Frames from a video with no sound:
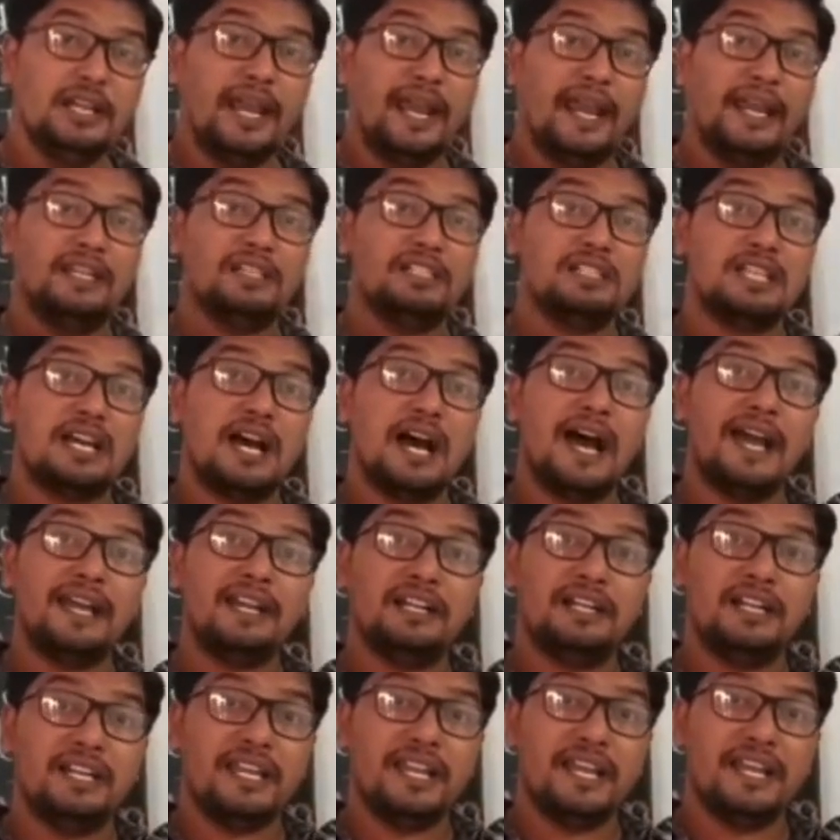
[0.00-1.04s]

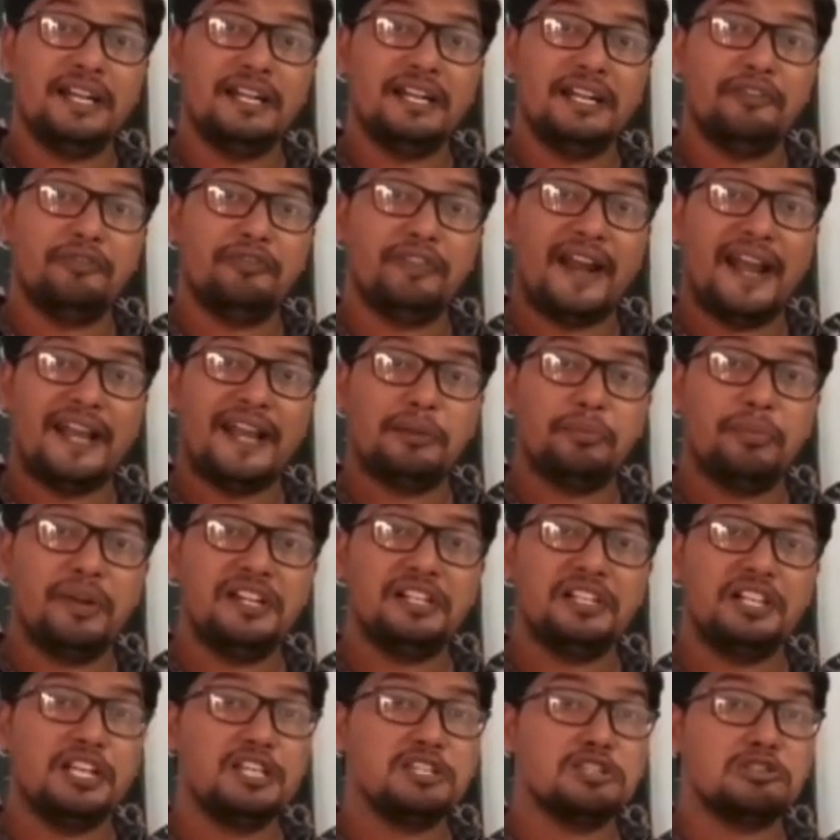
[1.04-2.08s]
entire DNA
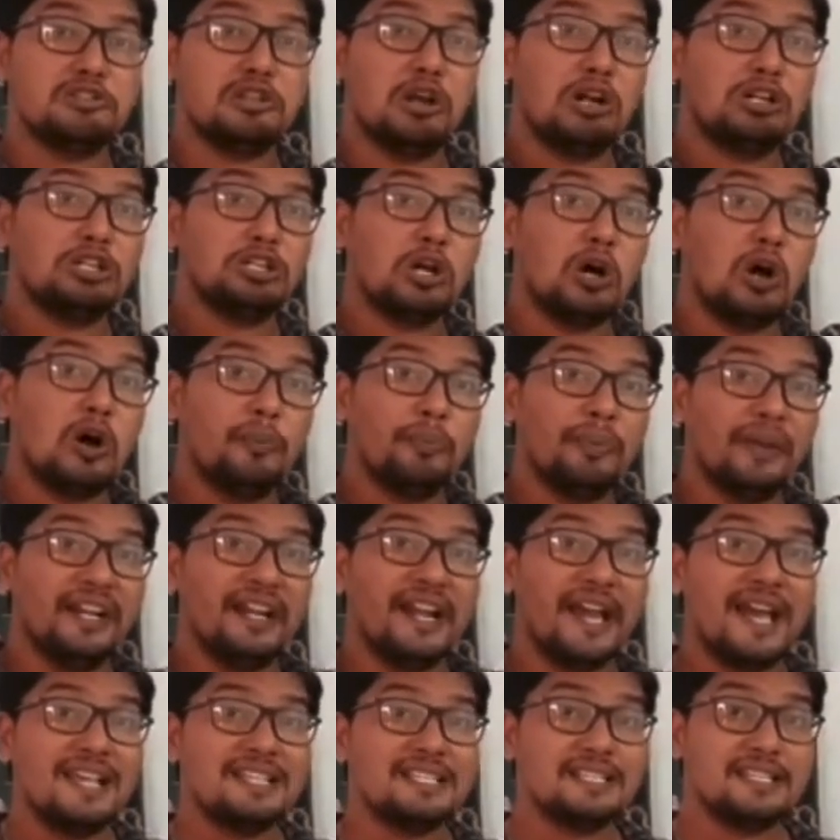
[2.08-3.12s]
fragment is not
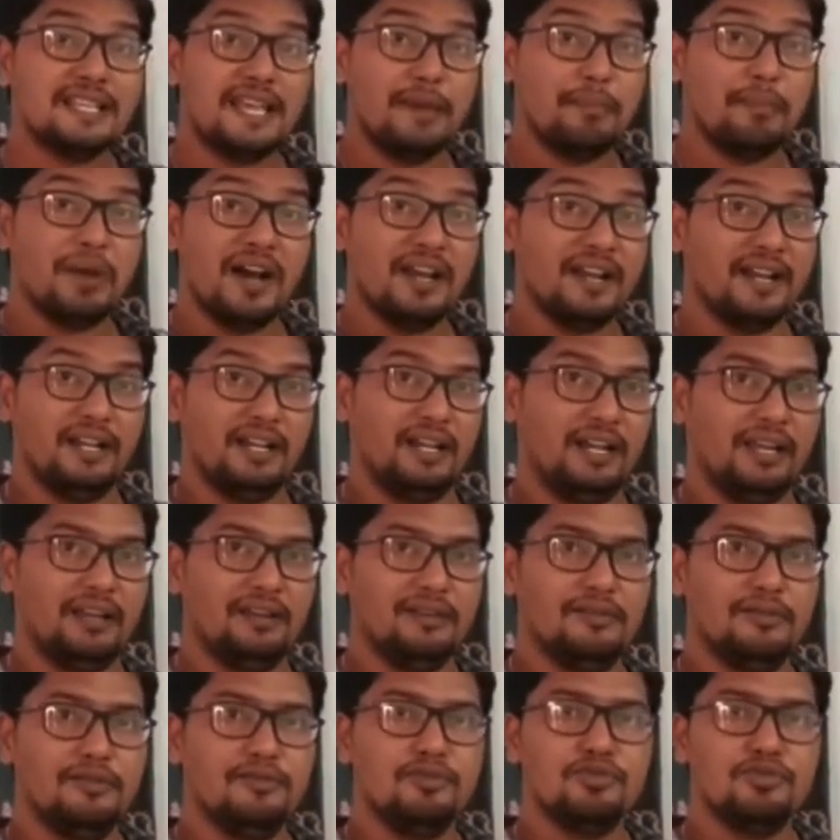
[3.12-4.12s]
copied as mRNA.